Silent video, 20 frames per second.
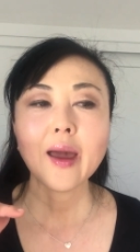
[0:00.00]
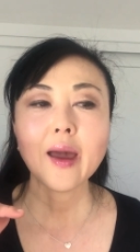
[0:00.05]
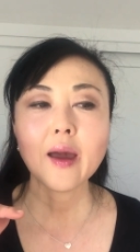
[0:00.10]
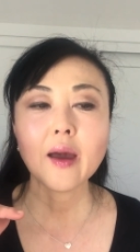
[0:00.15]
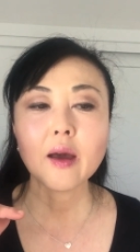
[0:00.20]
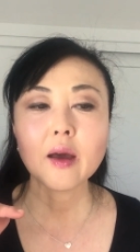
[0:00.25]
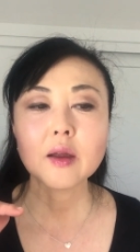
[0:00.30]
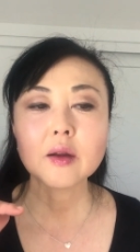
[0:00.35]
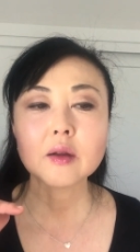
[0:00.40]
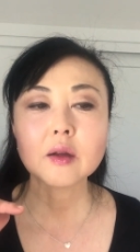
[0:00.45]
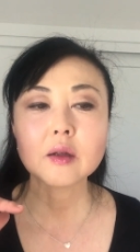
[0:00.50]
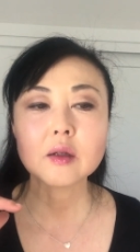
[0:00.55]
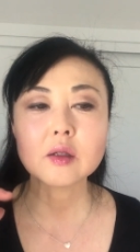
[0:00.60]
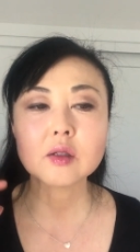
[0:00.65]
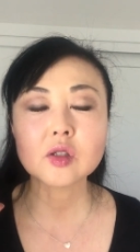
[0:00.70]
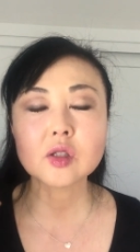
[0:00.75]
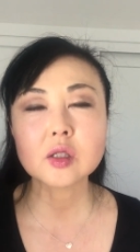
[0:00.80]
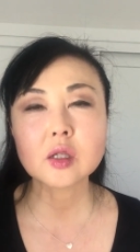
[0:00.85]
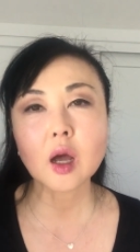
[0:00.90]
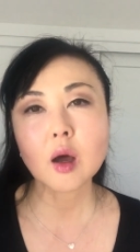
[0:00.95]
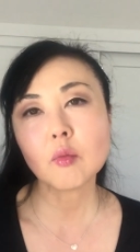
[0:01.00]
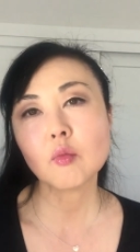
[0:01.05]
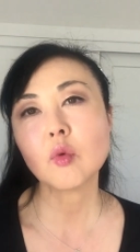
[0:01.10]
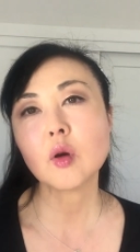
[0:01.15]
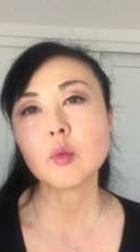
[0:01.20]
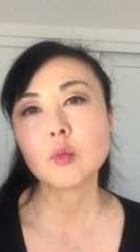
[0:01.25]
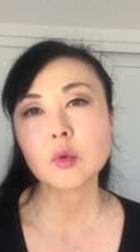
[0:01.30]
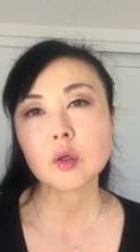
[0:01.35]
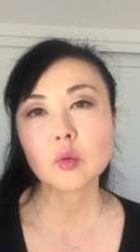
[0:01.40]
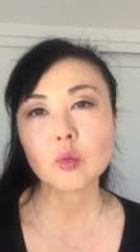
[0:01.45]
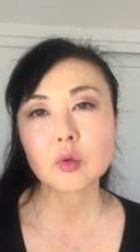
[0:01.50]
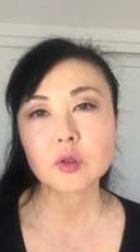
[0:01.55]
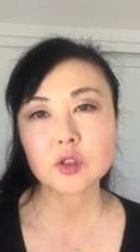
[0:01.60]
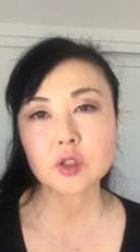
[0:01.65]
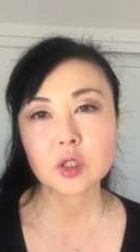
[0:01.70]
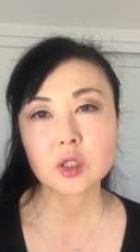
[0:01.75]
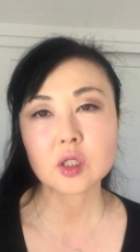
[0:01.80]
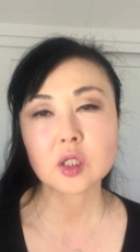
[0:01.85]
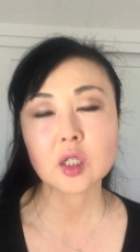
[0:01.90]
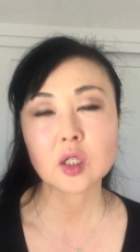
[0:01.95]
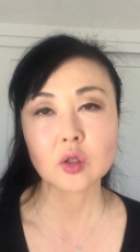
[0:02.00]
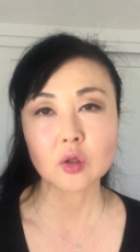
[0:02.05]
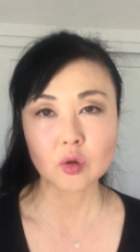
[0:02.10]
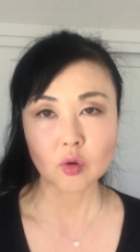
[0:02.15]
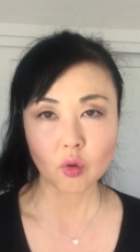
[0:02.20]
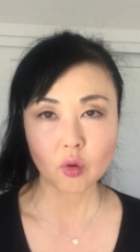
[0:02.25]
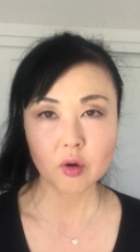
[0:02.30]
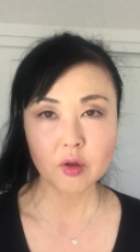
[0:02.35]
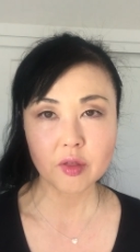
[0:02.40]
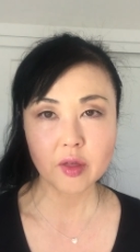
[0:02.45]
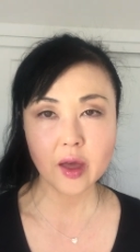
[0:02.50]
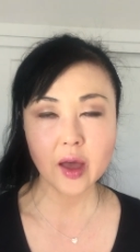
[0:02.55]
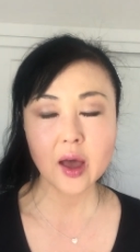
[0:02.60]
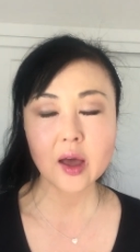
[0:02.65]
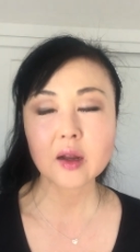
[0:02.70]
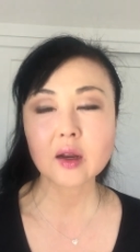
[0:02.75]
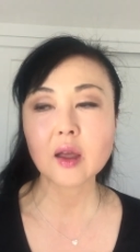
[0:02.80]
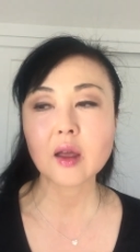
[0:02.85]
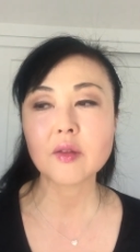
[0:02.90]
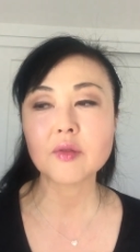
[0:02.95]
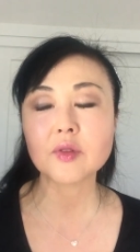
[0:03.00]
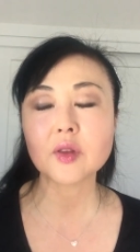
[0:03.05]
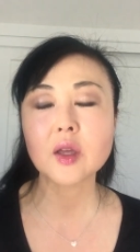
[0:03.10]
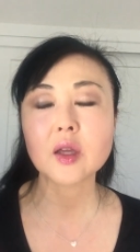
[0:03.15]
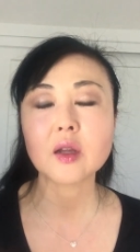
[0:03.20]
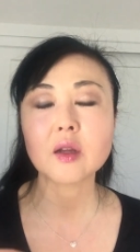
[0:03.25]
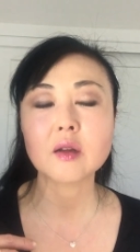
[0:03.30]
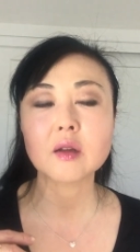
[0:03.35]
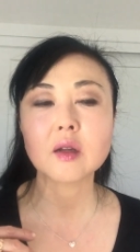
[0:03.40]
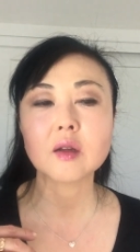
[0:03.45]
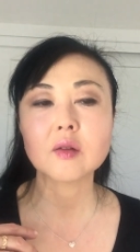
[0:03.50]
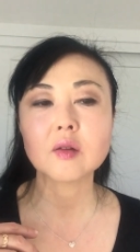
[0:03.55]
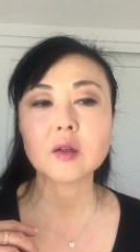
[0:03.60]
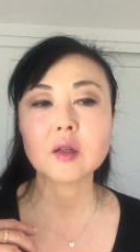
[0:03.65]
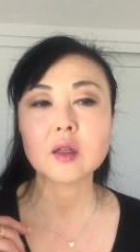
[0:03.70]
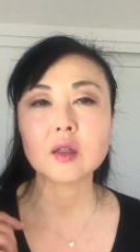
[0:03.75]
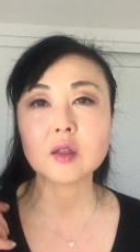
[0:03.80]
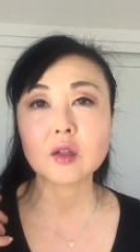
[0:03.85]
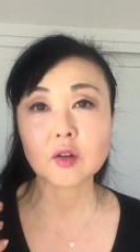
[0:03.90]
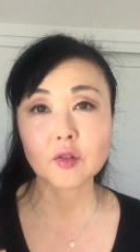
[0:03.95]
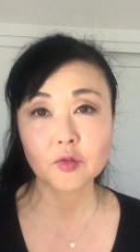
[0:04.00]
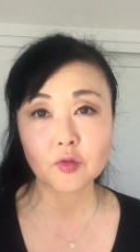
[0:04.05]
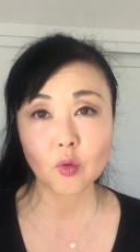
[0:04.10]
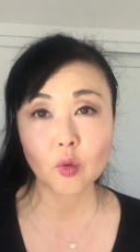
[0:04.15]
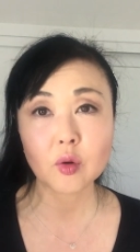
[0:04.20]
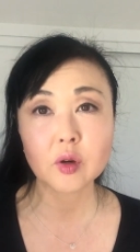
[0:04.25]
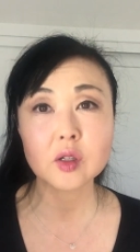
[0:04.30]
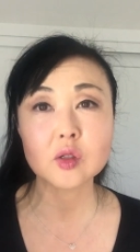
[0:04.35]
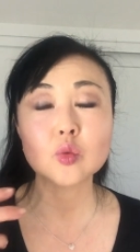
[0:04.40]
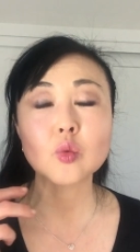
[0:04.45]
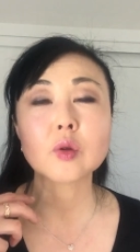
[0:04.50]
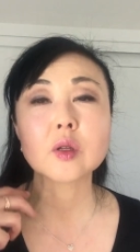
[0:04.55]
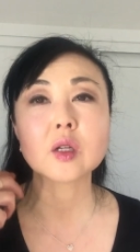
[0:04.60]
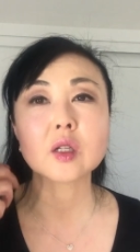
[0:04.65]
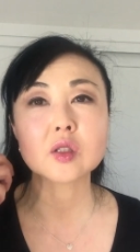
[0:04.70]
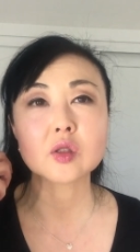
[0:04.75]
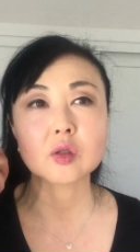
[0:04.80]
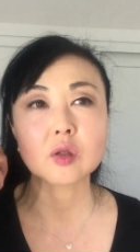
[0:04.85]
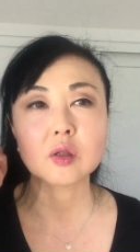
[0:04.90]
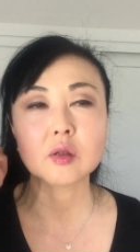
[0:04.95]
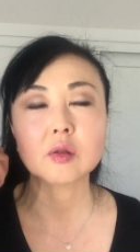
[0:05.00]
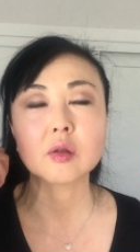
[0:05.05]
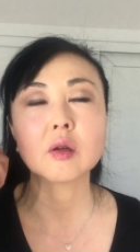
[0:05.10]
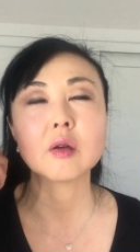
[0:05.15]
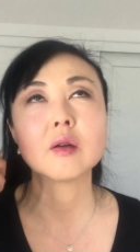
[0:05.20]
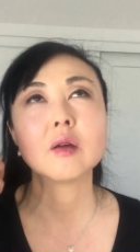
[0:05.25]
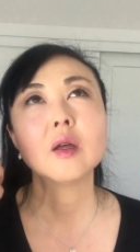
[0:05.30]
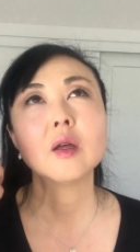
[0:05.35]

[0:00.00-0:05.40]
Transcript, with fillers: and some women will just ignore that, and then in their 40s when it's, it's